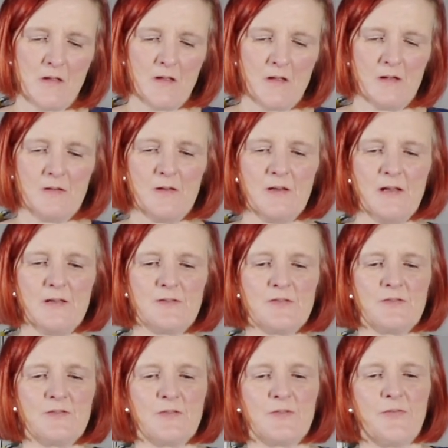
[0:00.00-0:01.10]
And you need to
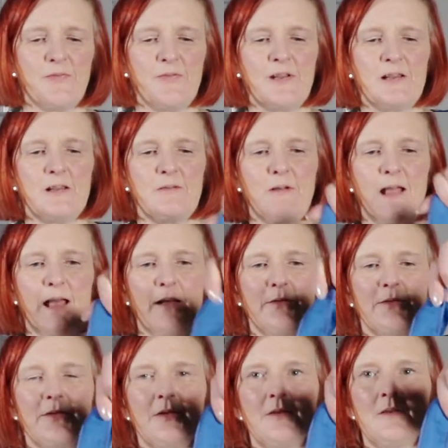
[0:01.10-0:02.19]
sort of fiddle
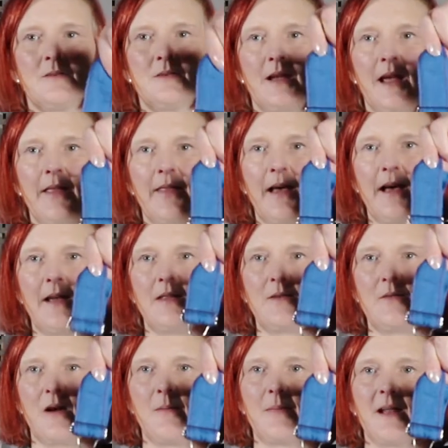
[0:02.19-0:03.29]
around to get that in the
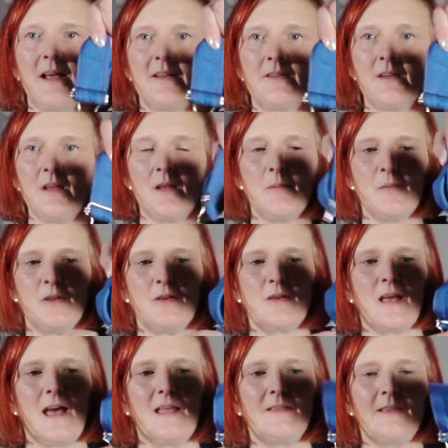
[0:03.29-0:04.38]
right place, but you
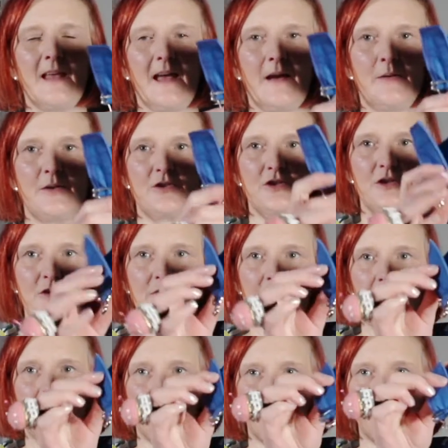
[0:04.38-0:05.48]
can now adjust
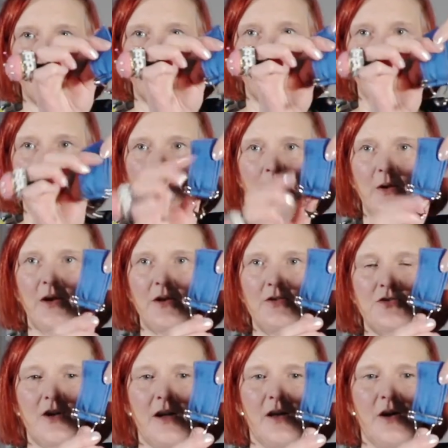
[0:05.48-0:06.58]
that, so when I
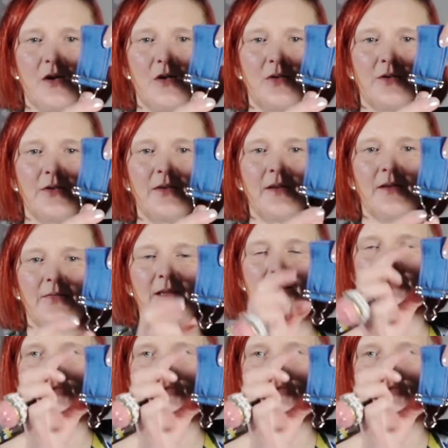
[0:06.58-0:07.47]
try it on, if that's